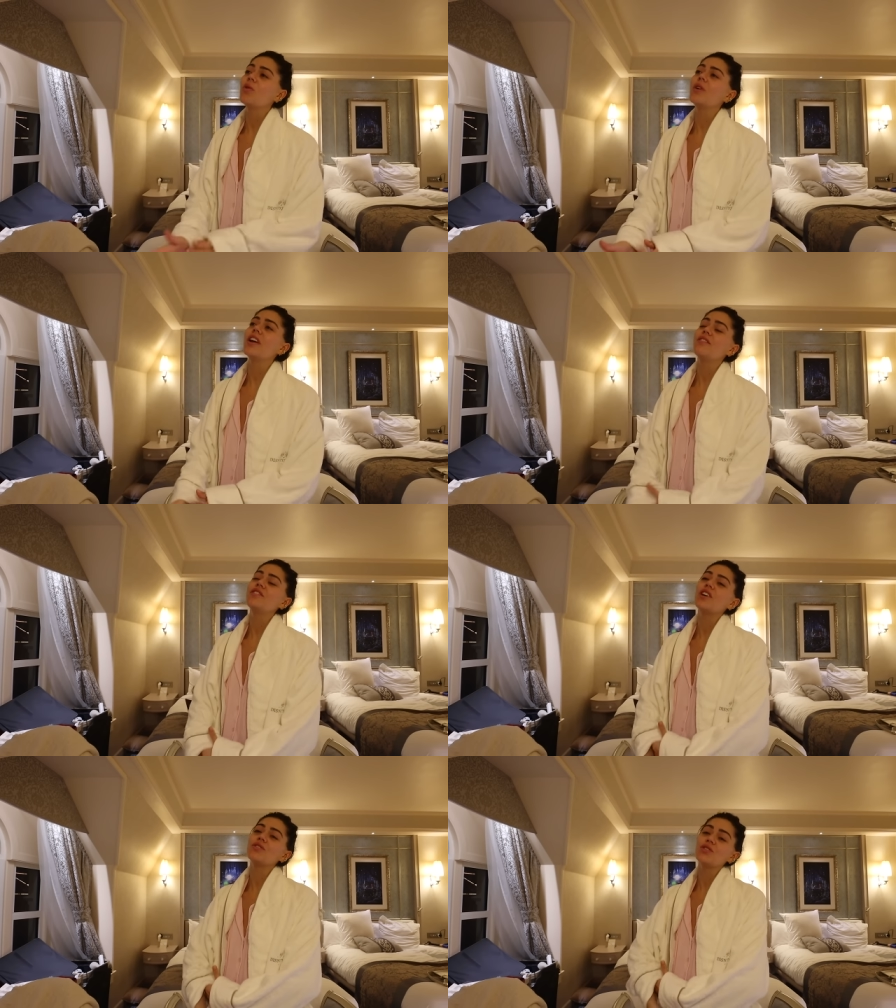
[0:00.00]
We have
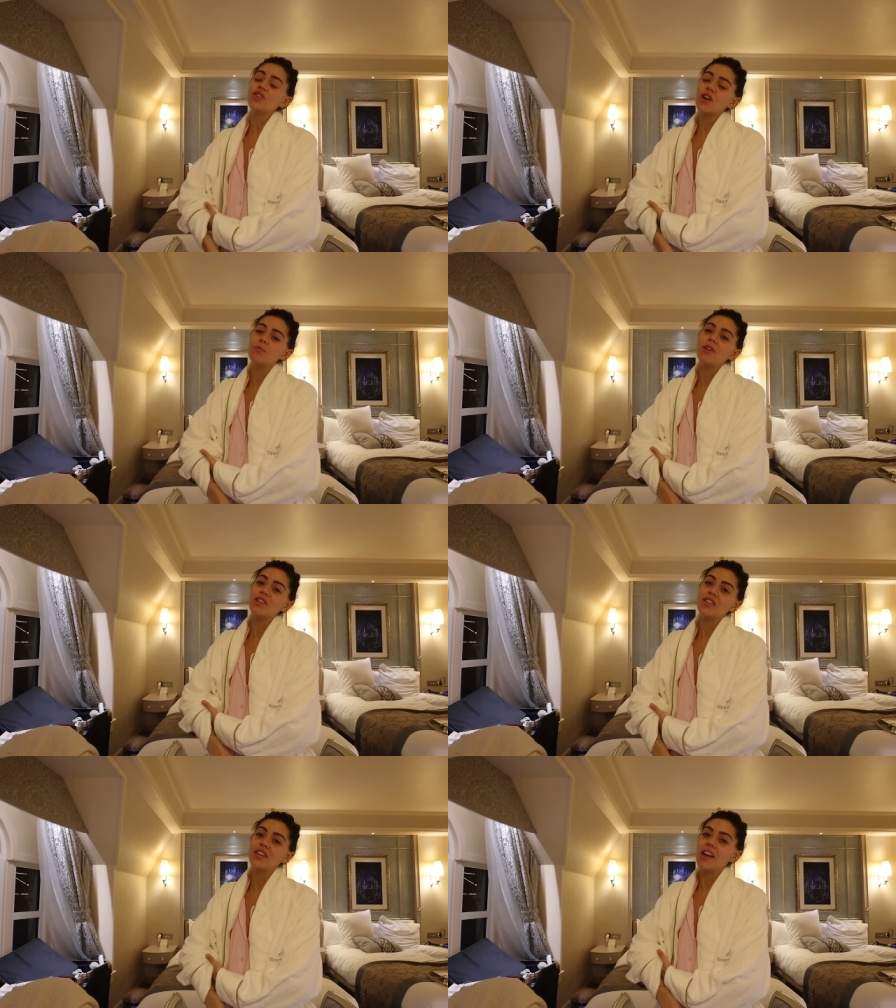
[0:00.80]
done so
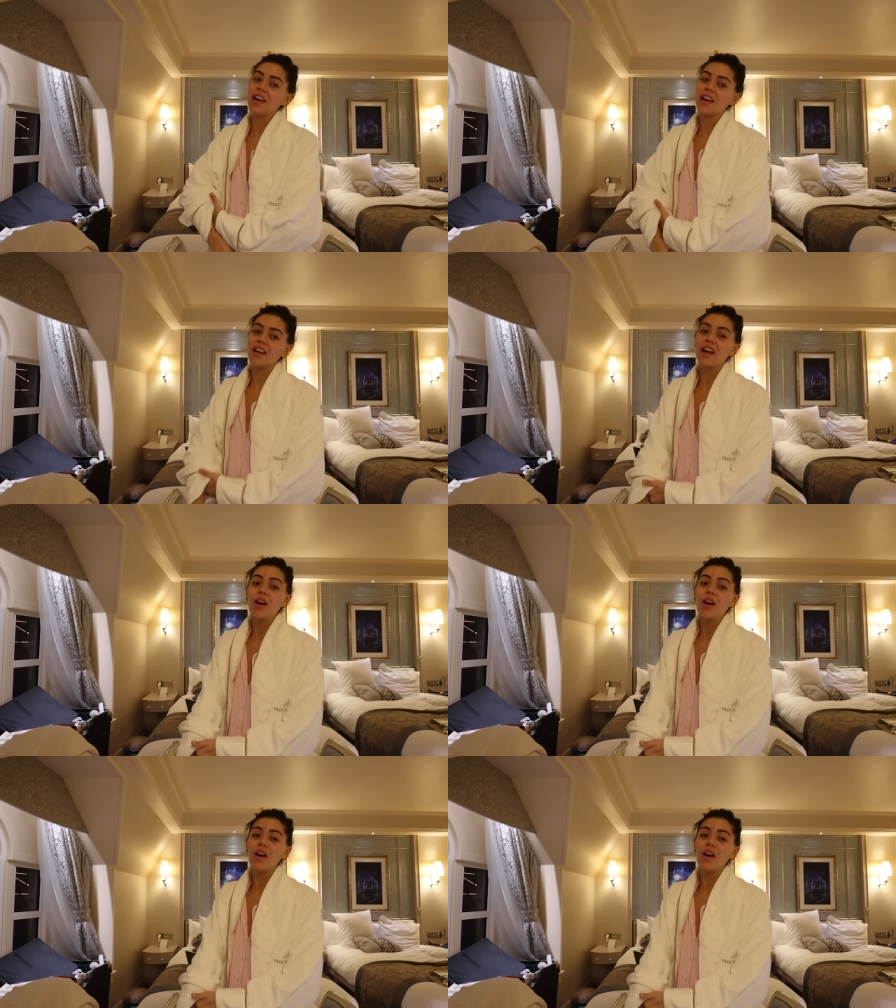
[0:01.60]
much today.